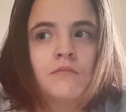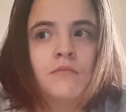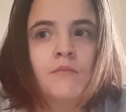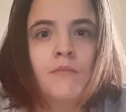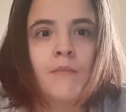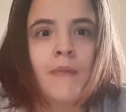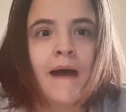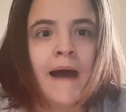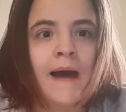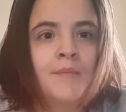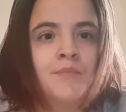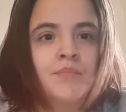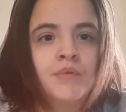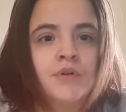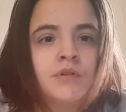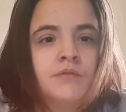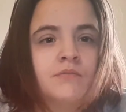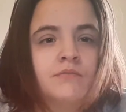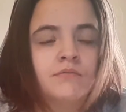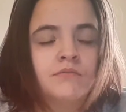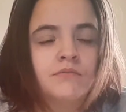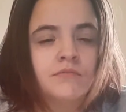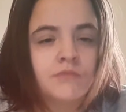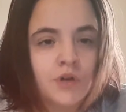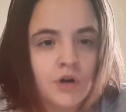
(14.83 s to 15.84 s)
map.
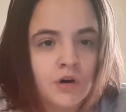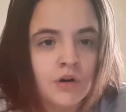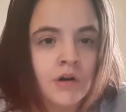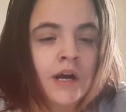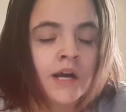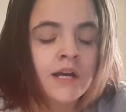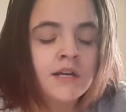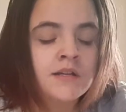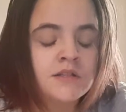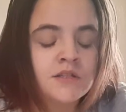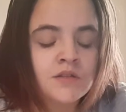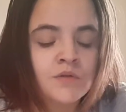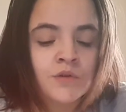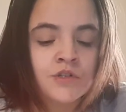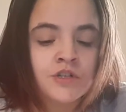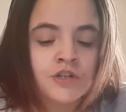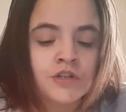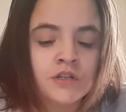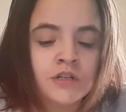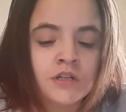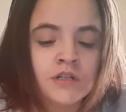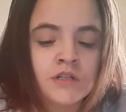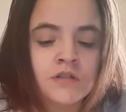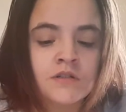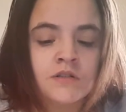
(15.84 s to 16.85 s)
All right, so what you're
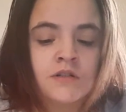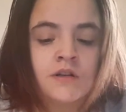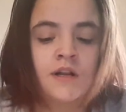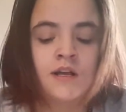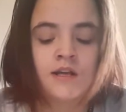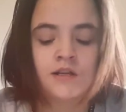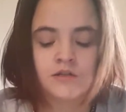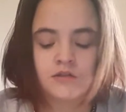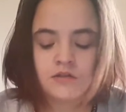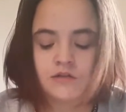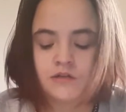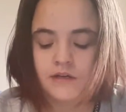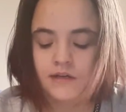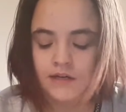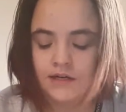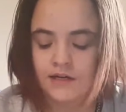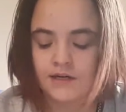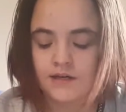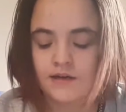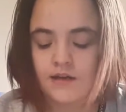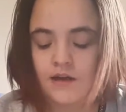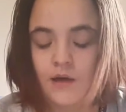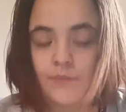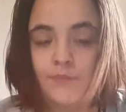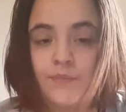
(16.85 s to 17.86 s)
going to do today is you're going to
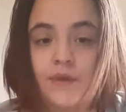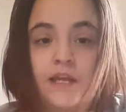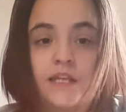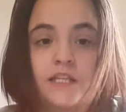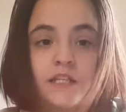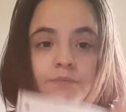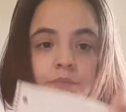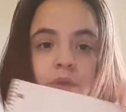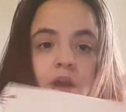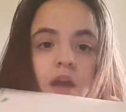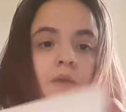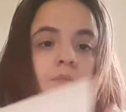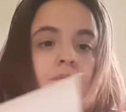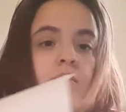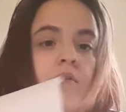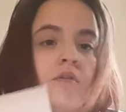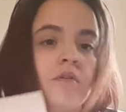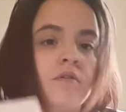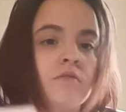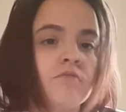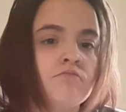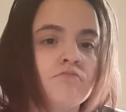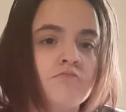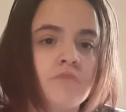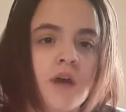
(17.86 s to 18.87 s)
need a piece of
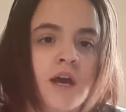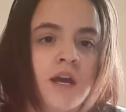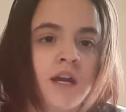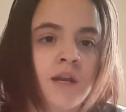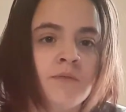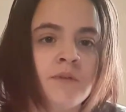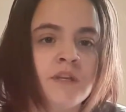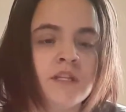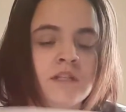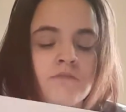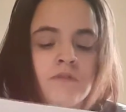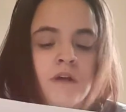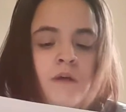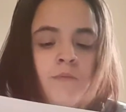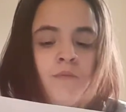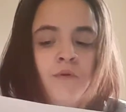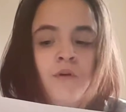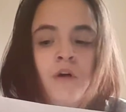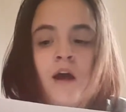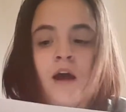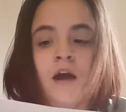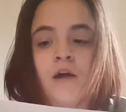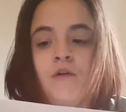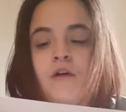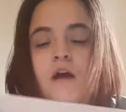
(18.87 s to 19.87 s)
paper, any piece of paper.
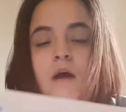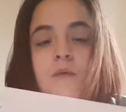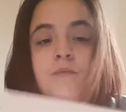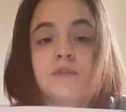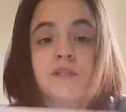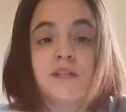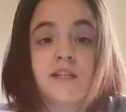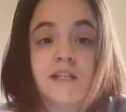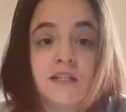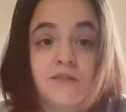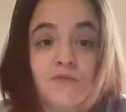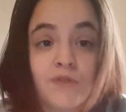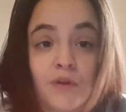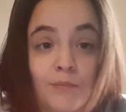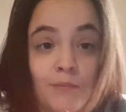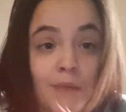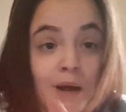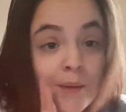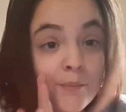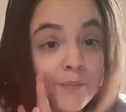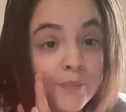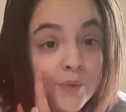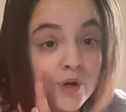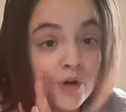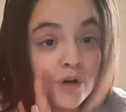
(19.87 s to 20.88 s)
I grabbed this from
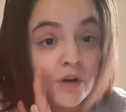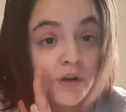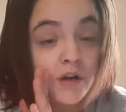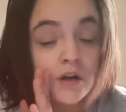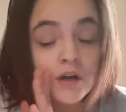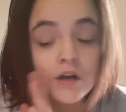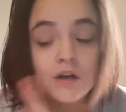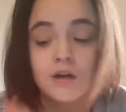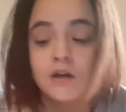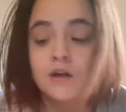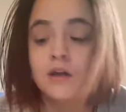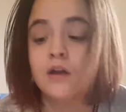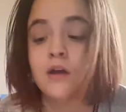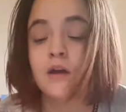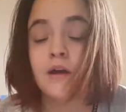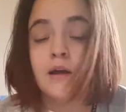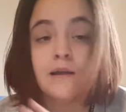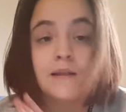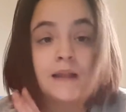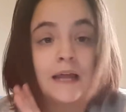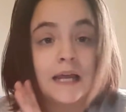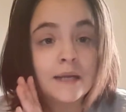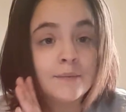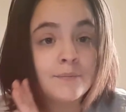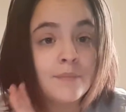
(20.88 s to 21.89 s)
my book,
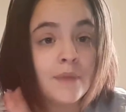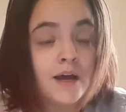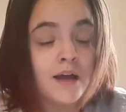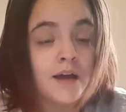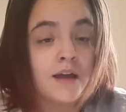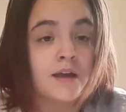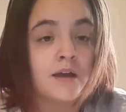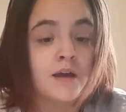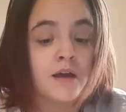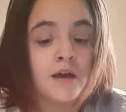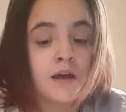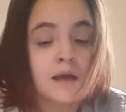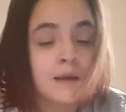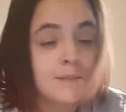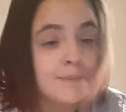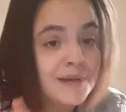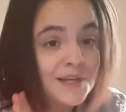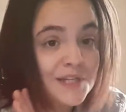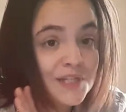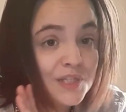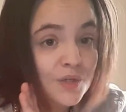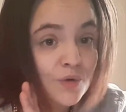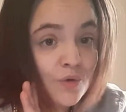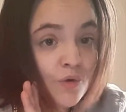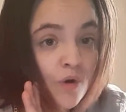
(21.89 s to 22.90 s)
like my
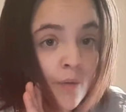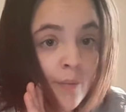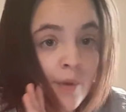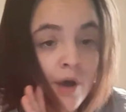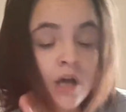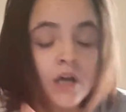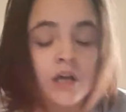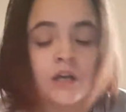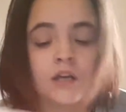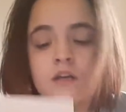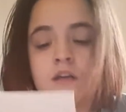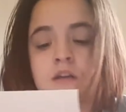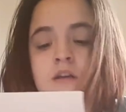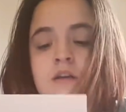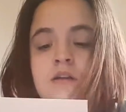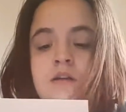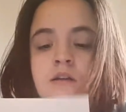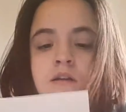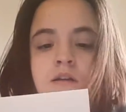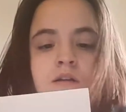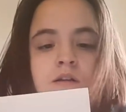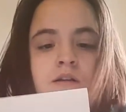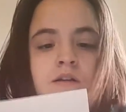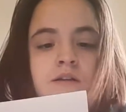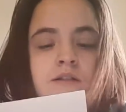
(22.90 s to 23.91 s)
school book.
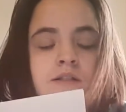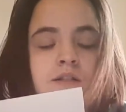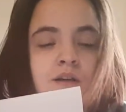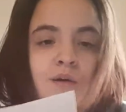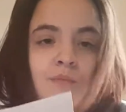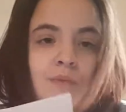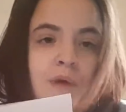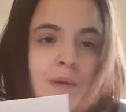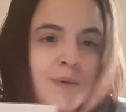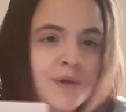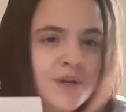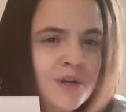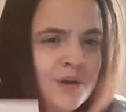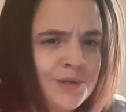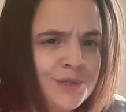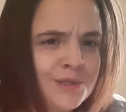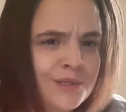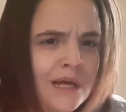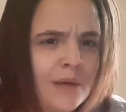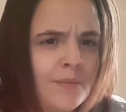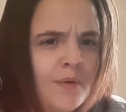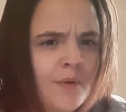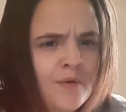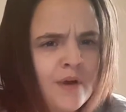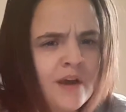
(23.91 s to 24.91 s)
So maybe don't do
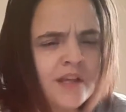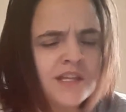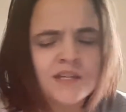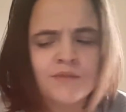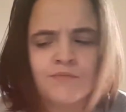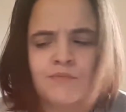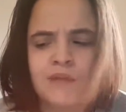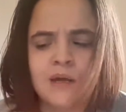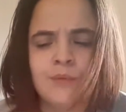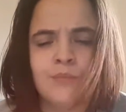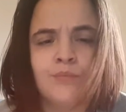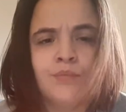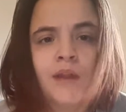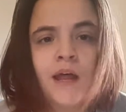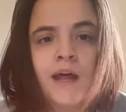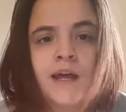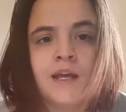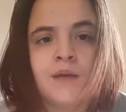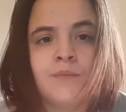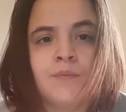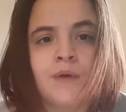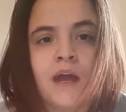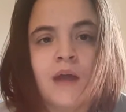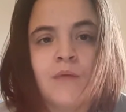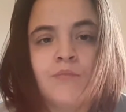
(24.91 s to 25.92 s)
that. Maybe get some like
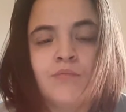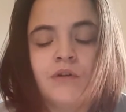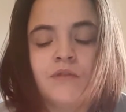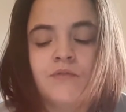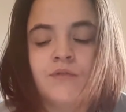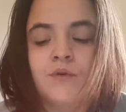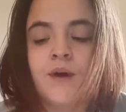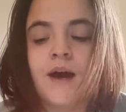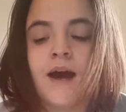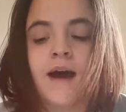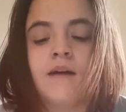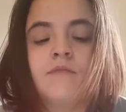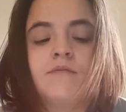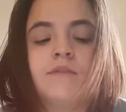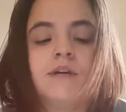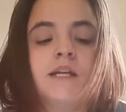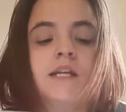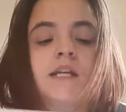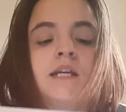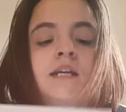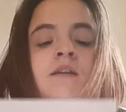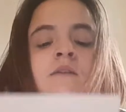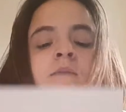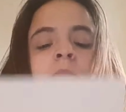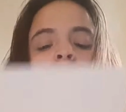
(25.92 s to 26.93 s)
blank paper if you have
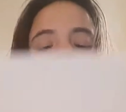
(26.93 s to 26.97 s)
any.